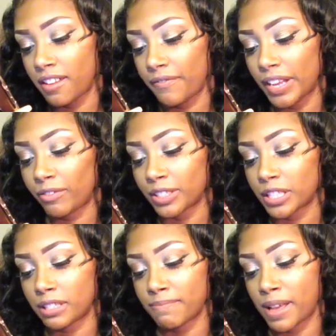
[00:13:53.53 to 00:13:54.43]
Favorite
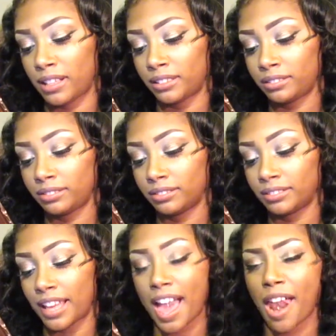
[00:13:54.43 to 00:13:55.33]
smell?
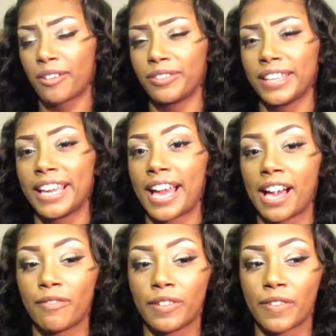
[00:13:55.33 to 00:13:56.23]
I don't think I
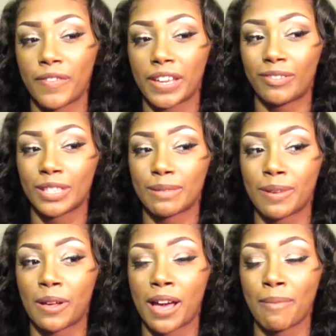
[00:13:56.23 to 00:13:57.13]
have a favorite
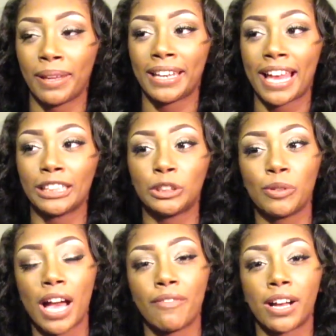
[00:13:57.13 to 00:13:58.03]
smell. I mean, I
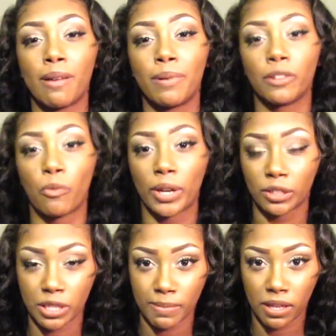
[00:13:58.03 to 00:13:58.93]
do have a couple of
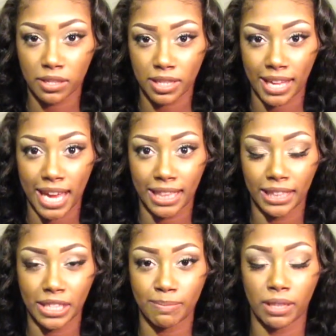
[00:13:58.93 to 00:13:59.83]
weird smells. Like, I
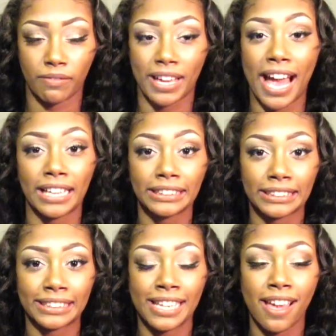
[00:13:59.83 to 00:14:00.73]
like the smell of
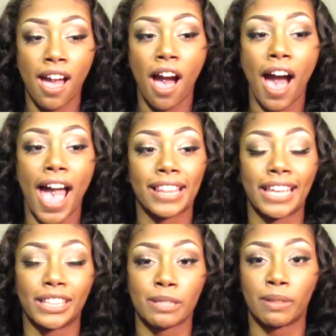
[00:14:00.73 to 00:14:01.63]
gas. I
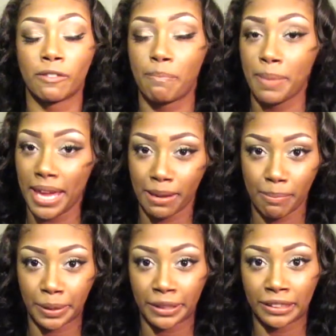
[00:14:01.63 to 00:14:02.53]
like the smell of
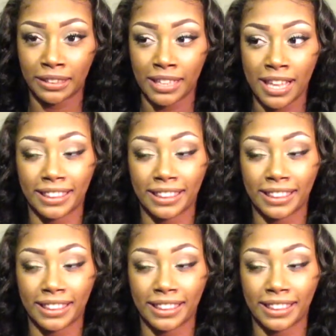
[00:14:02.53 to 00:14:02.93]
paper.